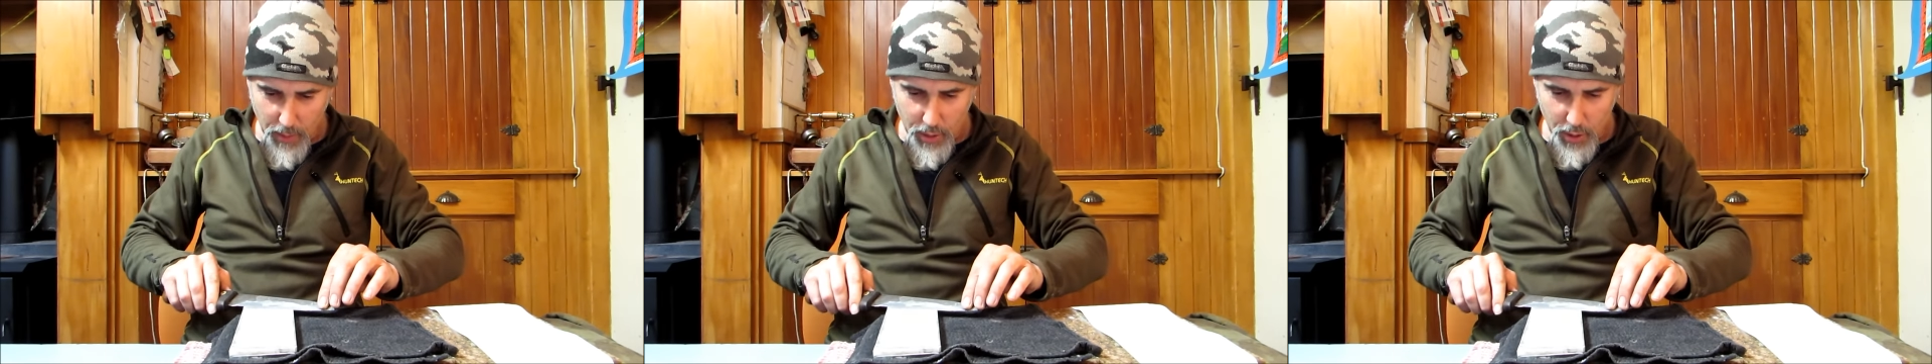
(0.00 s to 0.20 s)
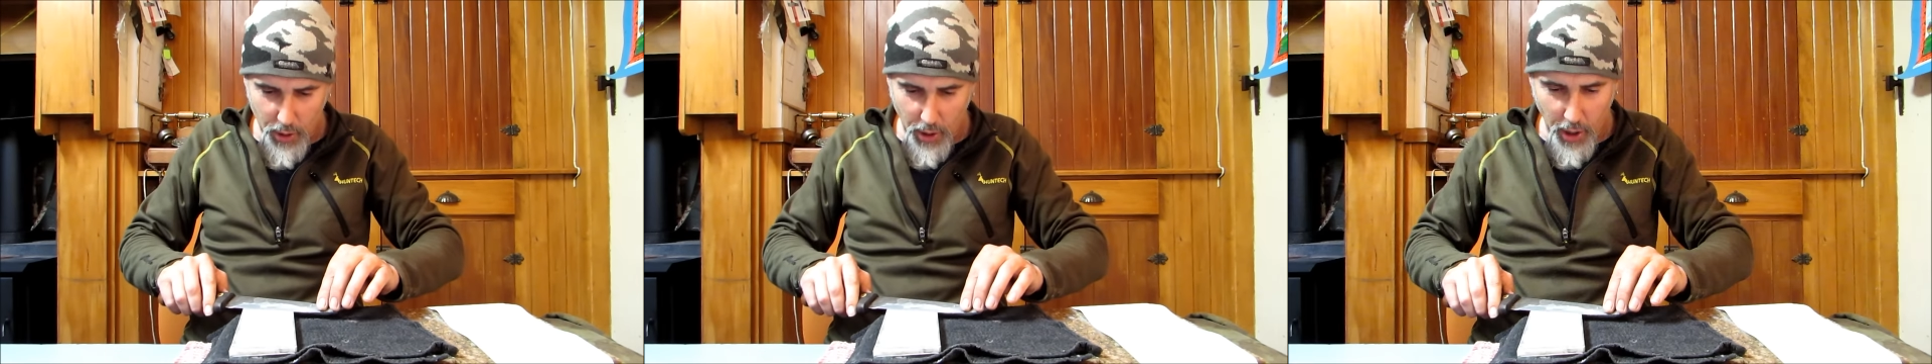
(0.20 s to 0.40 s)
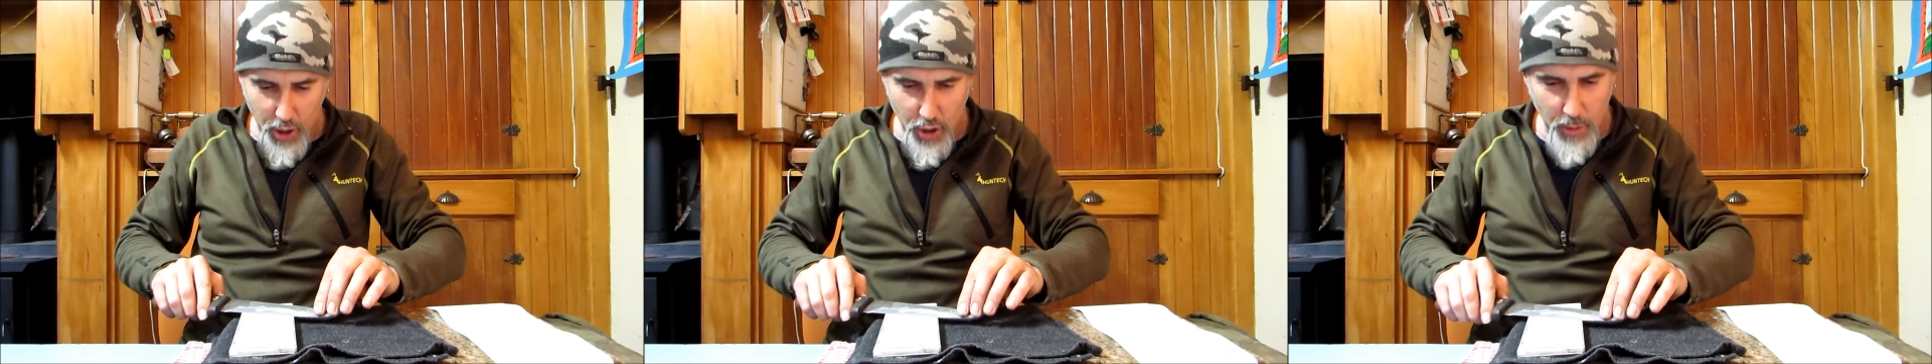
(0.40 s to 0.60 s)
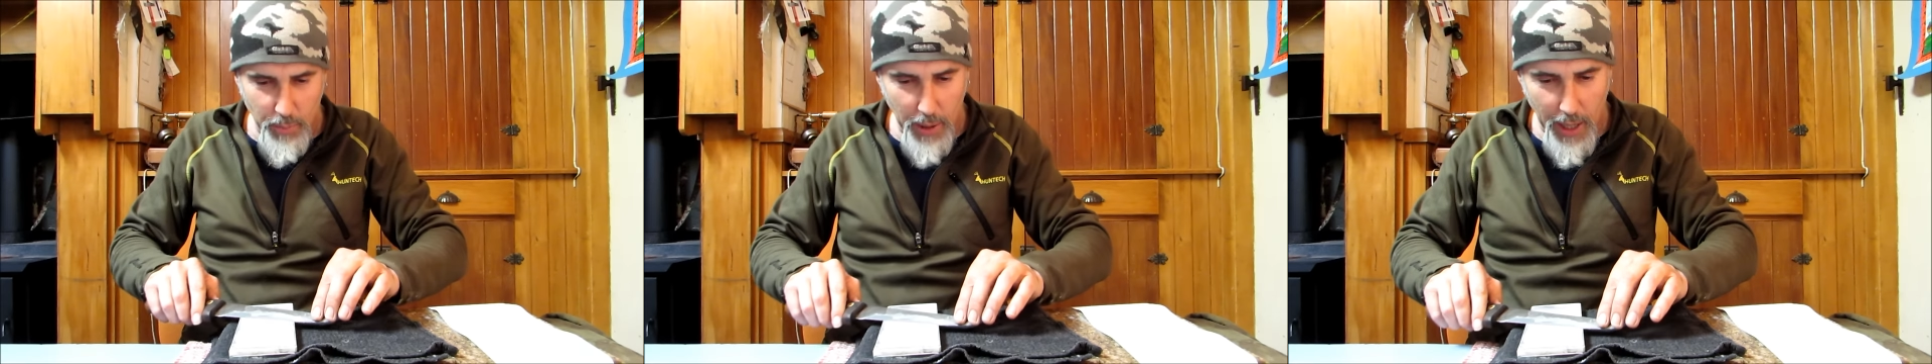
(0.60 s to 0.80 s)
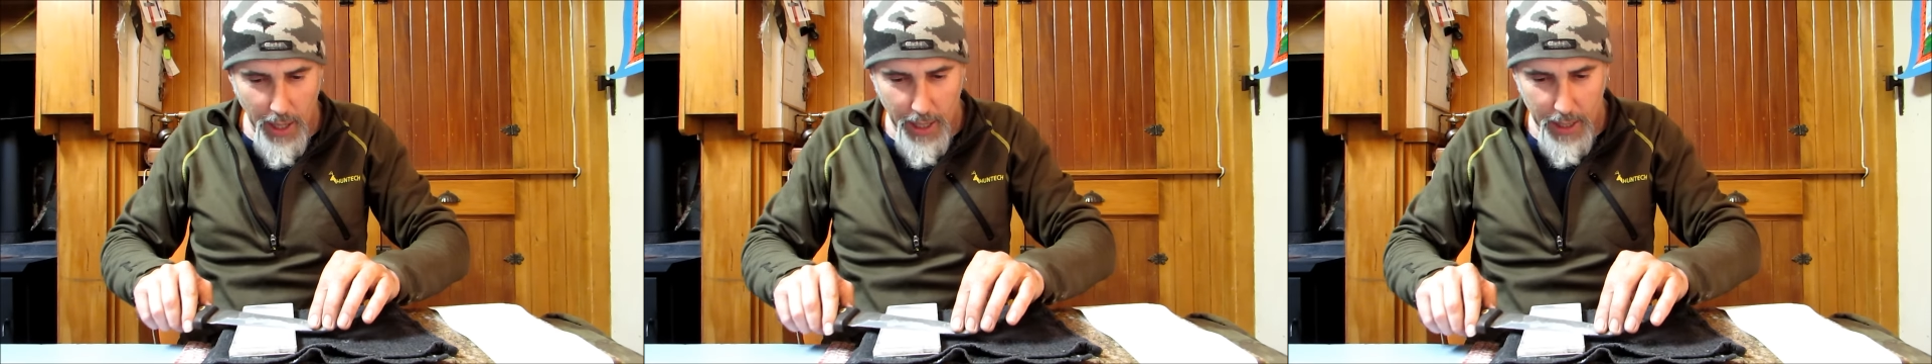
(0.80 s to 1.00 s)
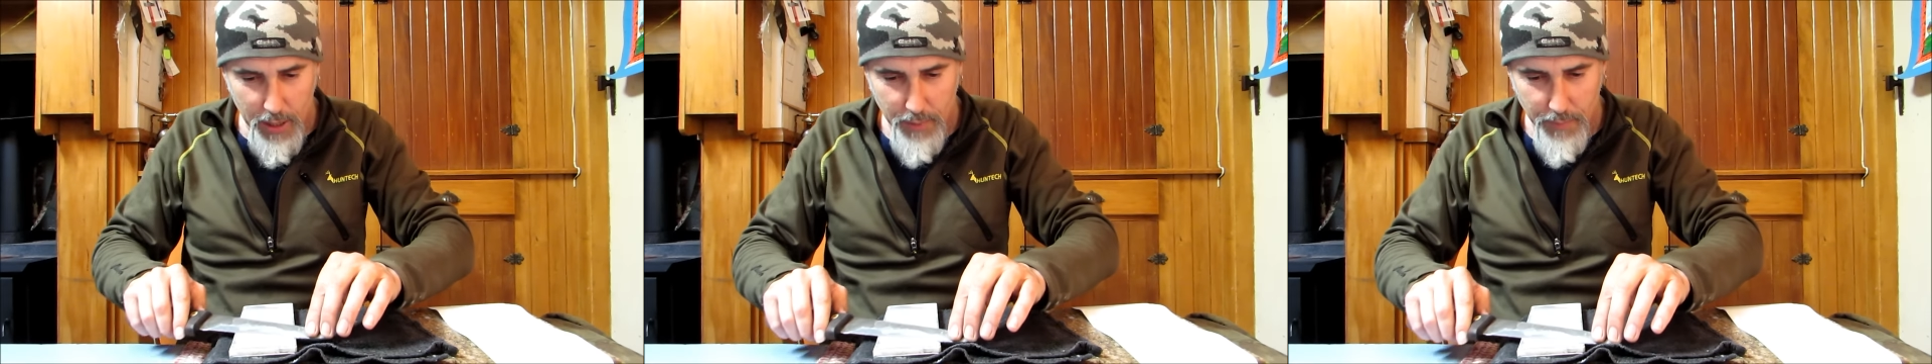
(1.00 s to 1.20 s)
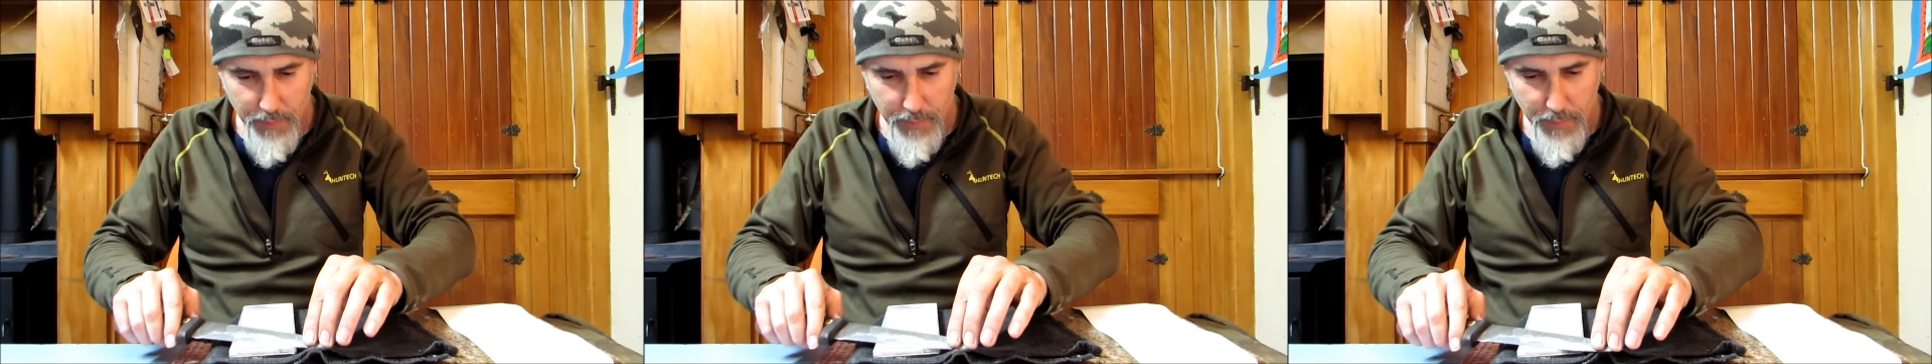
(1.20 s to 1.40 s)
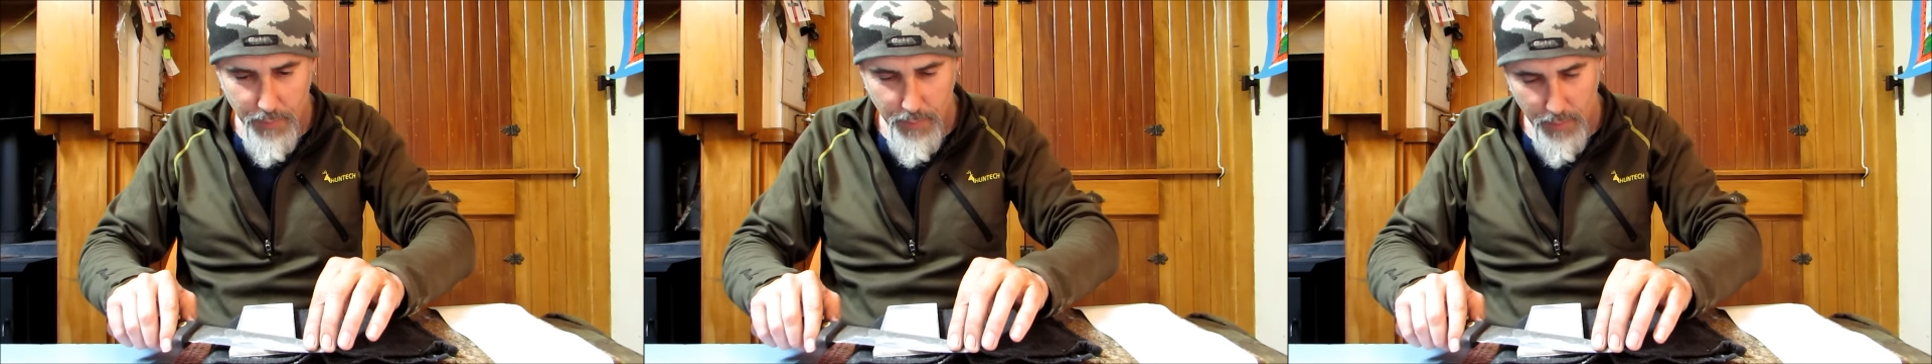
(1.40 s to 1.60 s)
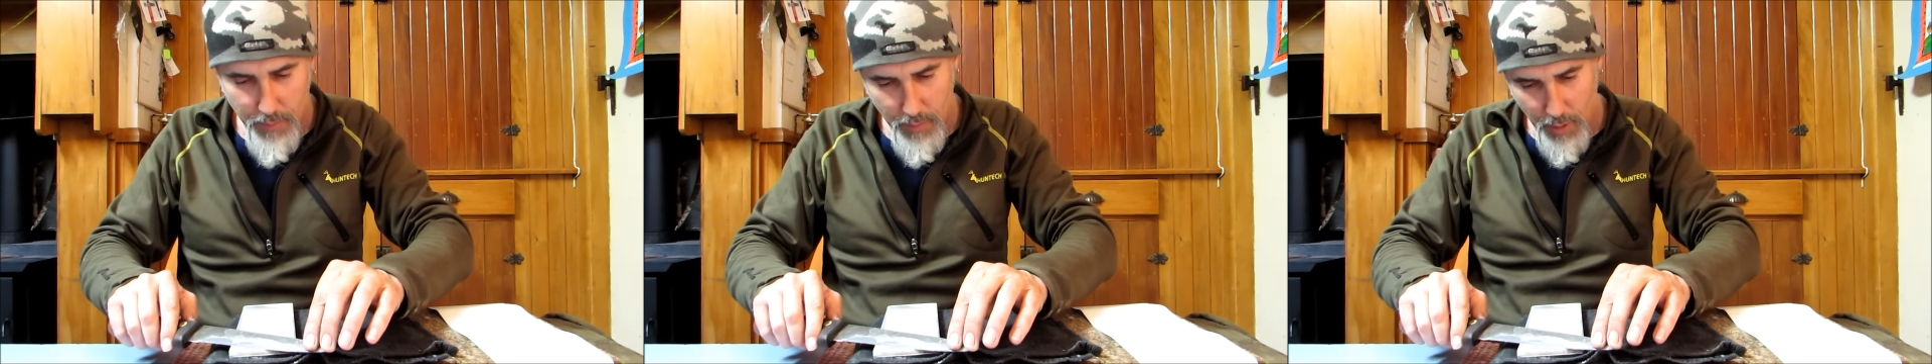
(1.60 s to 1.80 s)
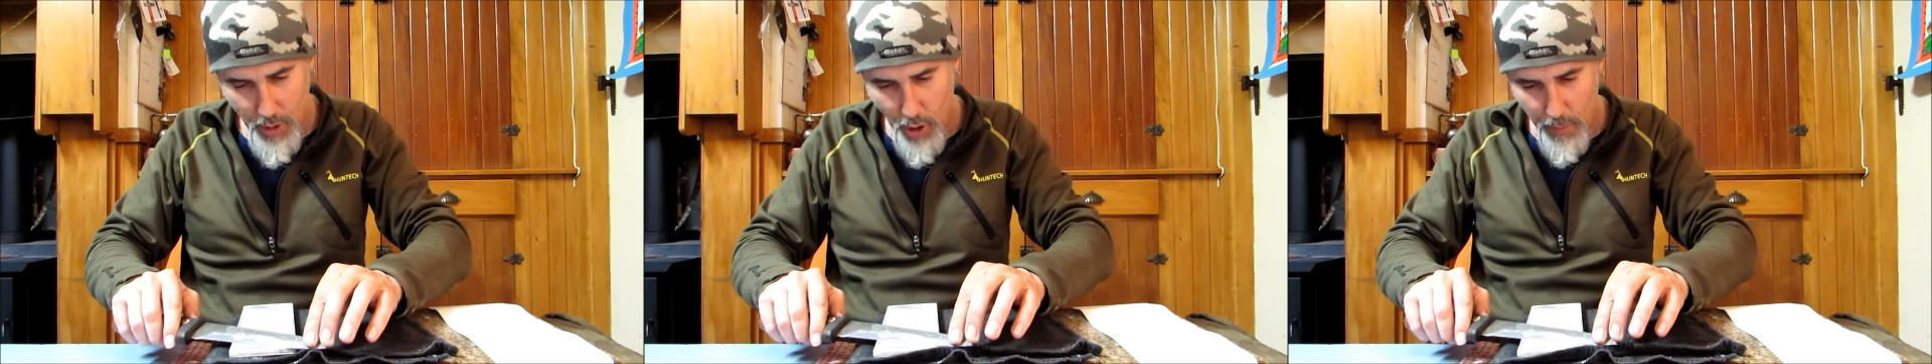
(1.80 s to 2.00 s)
So going to the blade,
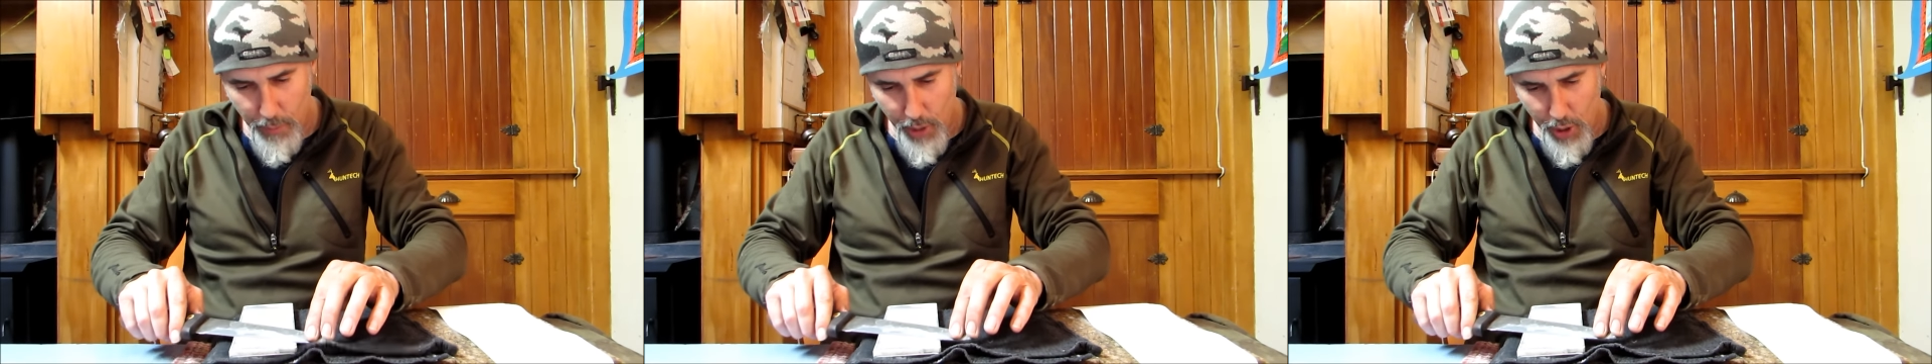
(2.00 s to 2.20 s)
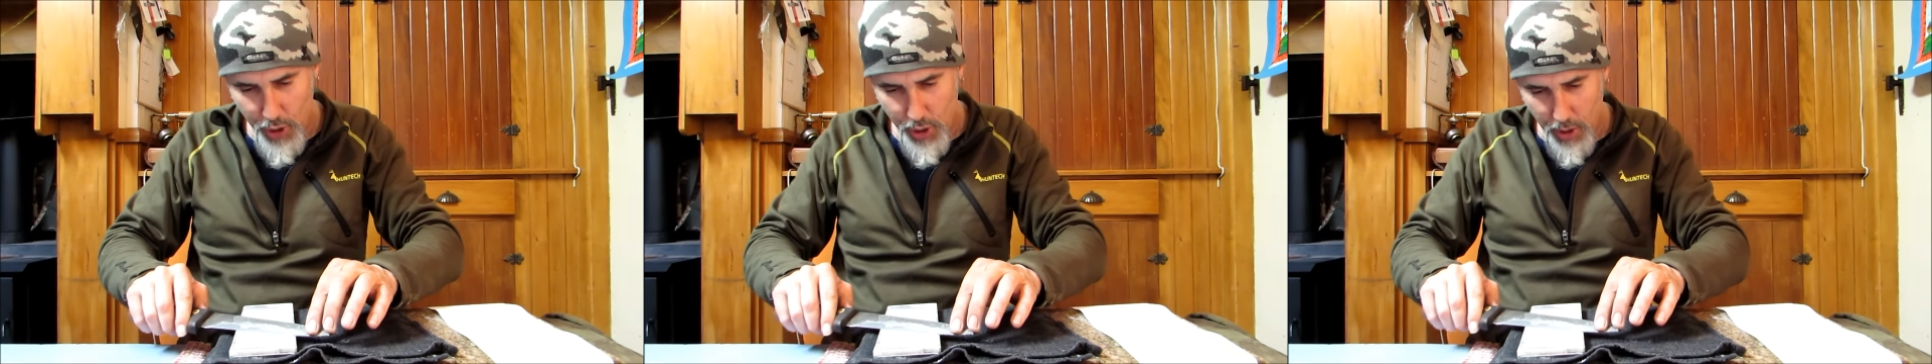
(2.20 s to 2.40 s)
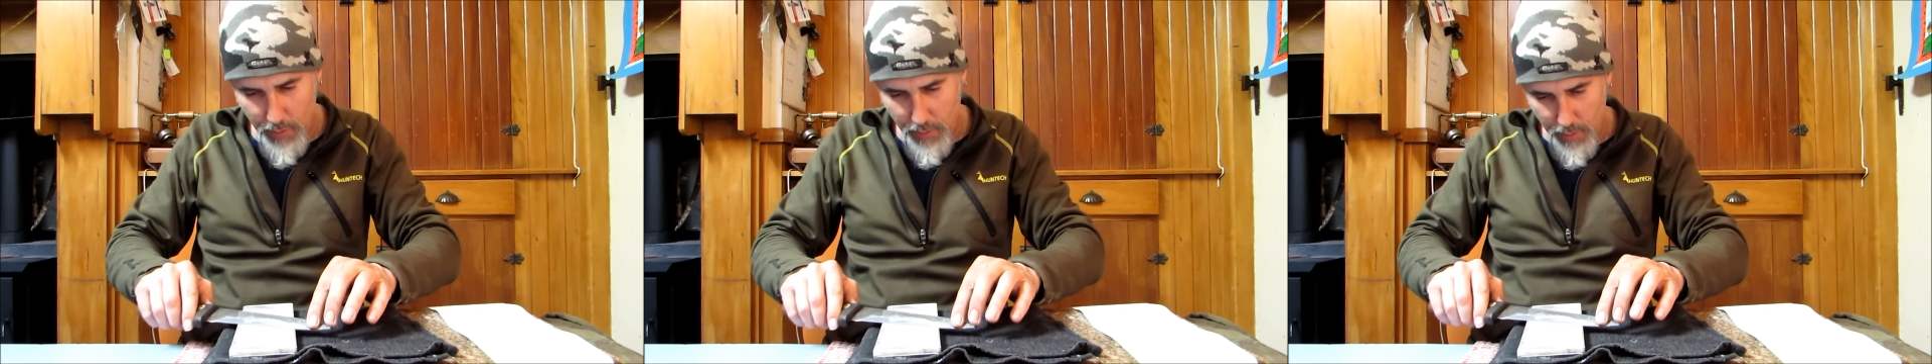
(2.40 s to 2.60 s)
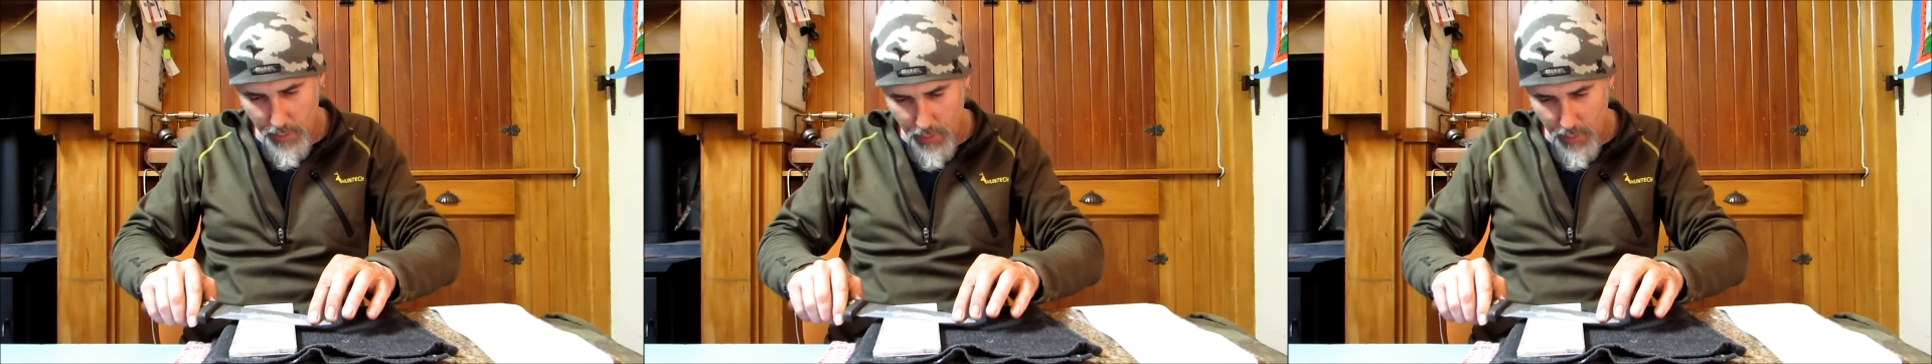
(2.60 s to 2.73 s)
no pressure,